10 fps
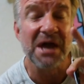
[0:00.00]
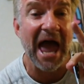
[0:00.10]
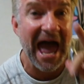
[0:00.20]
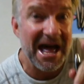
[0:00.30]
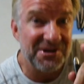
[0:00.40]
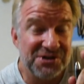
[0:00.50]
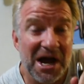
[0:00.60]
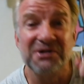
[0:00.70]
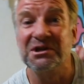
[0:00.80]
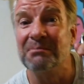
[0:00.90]
Hands
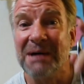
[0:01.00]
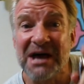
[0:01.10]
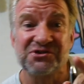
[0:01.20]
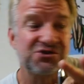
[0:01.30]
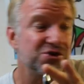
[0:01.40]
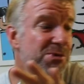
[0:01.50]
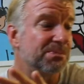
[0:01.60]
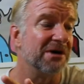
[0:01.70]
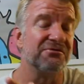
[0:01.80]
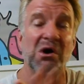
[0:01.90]
down the best
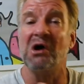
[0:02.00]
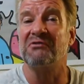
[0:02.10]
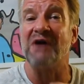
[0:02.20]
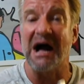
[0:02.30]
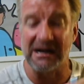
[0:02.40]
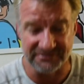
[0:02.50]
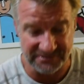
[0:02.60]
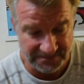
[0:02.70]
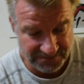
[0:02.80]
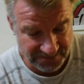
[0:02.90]
soup of all
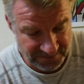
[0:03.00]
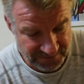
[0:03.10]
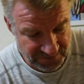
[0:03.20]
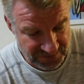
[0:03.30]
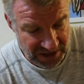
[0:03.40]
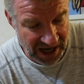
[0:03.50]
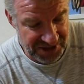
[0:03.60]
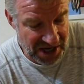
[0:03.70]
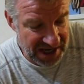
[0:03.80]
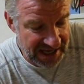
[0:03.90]
five.
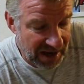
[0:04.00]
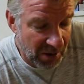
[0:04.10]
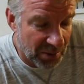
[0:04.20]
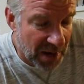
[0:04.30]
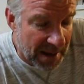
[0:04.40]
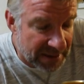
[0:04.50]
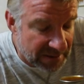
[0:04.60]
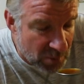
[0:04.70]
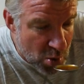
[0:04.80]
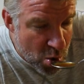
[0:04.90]
Asahikawa ramen.